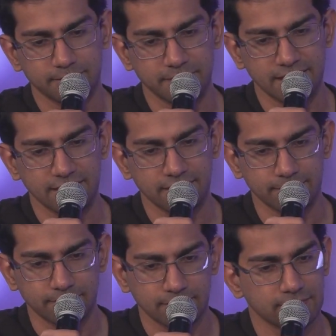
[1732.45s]

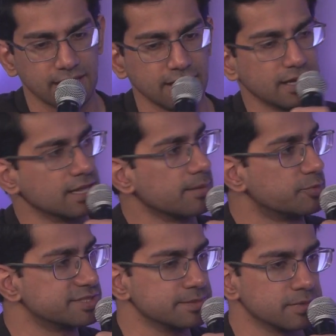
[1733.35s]
making AA a lot
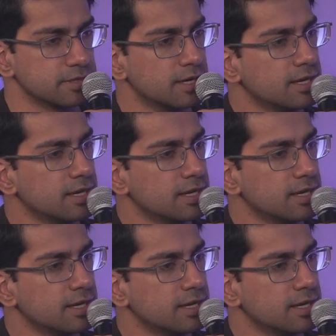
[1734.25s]
more simpler,